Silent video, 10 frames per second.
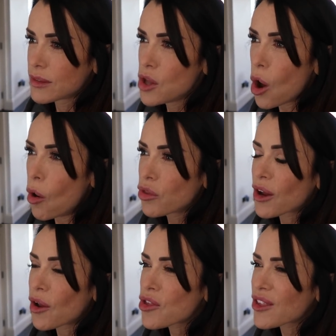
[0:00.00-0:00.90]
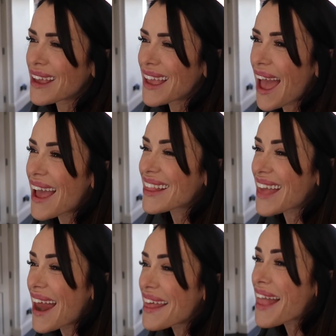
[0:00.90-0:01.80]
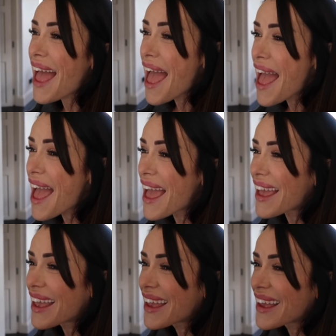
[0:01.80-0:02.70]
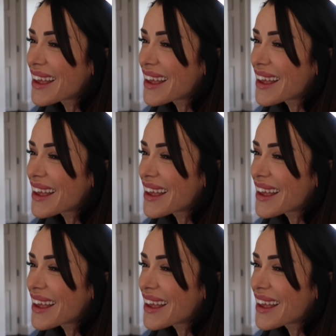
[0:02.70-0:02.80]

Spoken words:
No, the closest you can get is getting the egg!